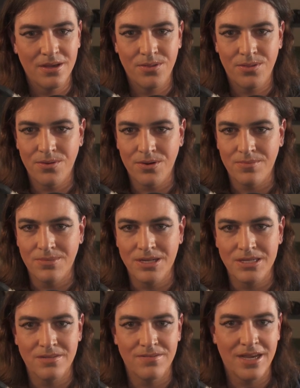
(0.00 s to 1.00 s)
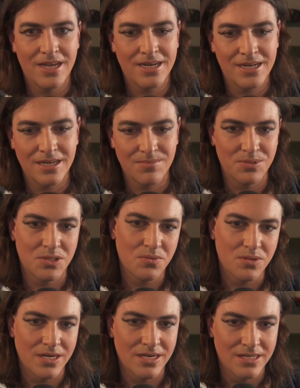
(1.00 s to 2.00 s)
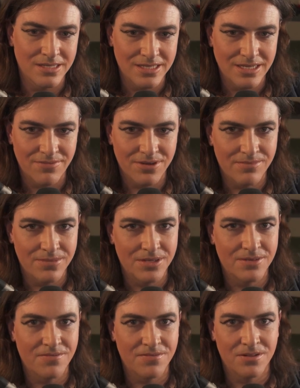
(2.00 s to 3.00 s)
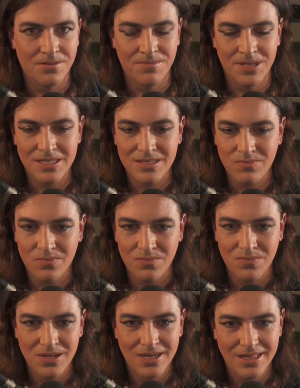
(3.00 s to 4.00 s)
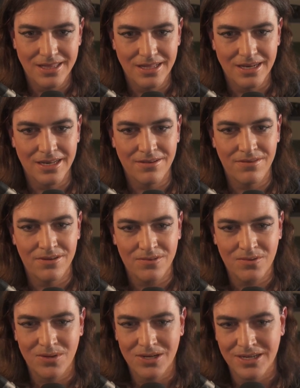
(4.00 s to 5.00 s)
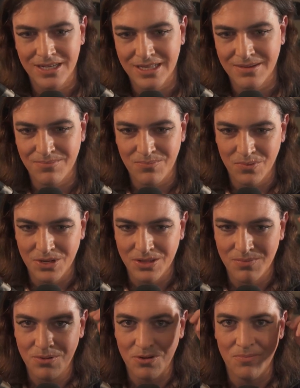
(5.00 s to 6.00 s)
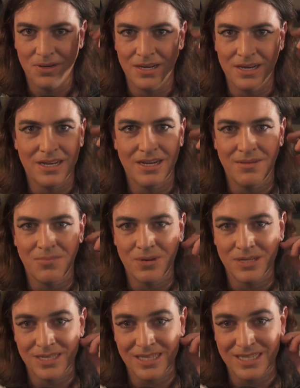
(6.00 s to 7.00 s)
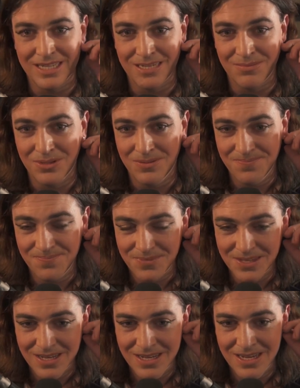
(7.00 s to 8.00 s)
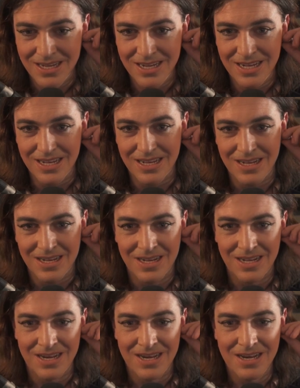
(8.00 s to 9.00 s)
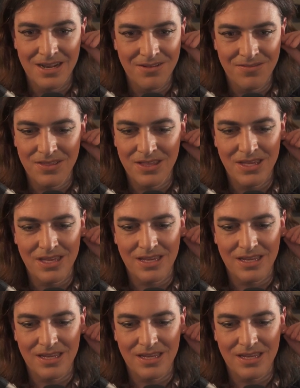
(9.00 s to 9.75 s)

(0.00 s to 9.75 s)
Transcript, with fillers: thirty minutes of ad cut between a seventy minute film. That's the level of quality that Winnie the Pooh, Blood and Honey brings to the table. Uh, none of the